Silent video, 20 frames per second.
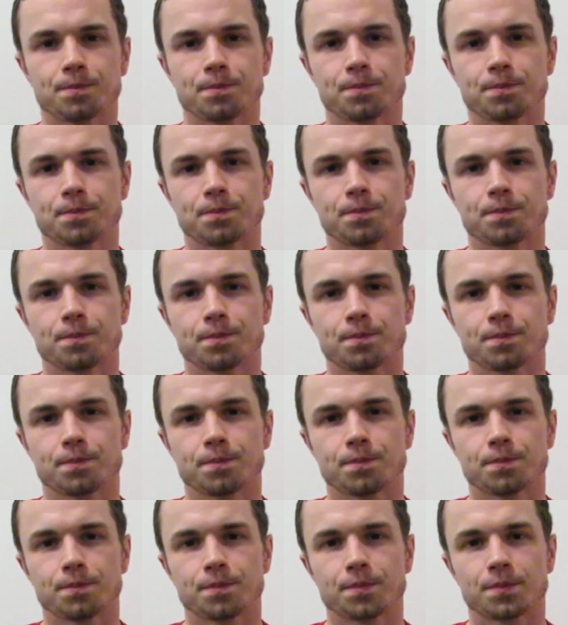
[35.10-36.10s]

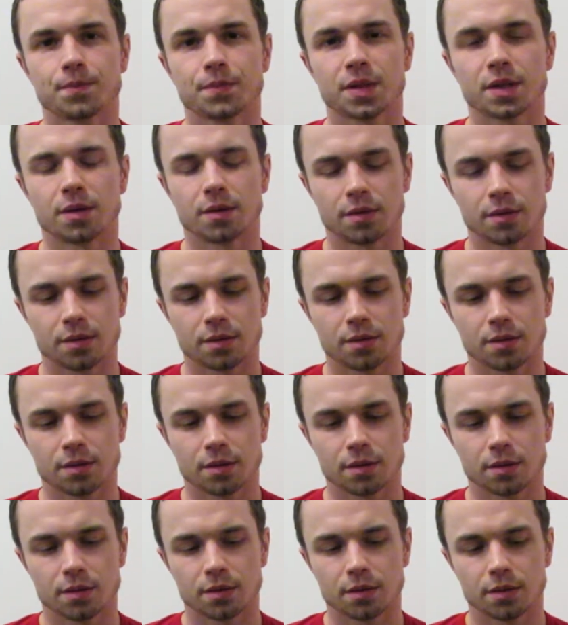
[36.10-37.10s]

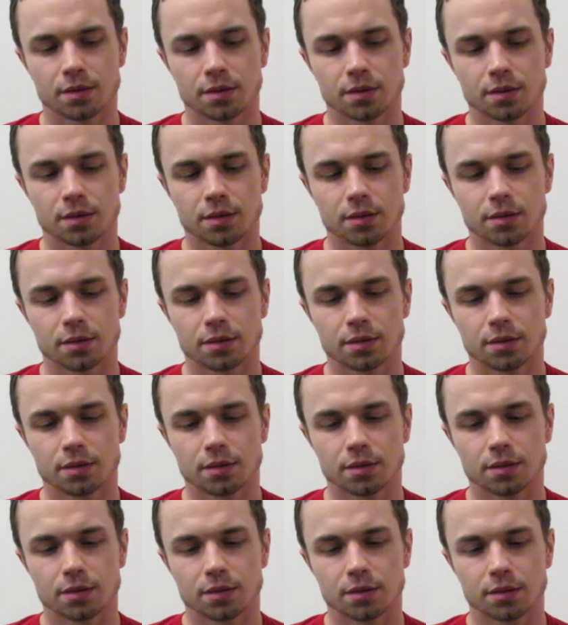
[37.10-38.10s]

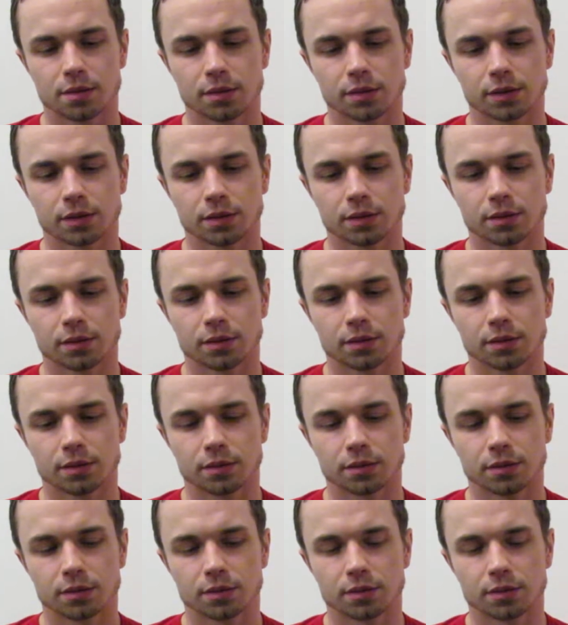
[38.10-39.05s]
(silence)